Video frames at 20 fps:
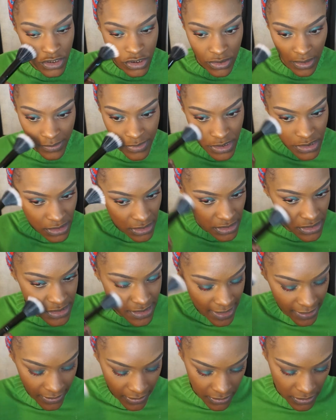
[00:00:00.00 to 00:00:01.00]
So I'm just going to
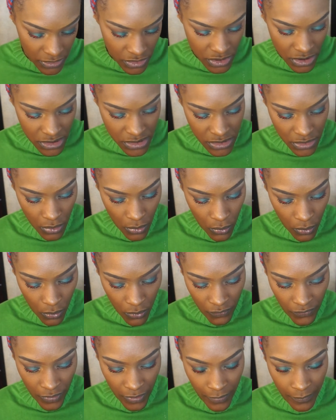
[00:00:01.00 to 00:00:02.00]
take it and just go
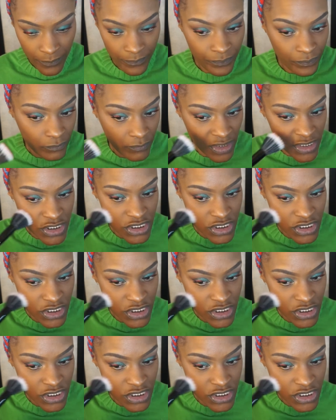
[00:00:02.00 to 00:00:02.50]
over my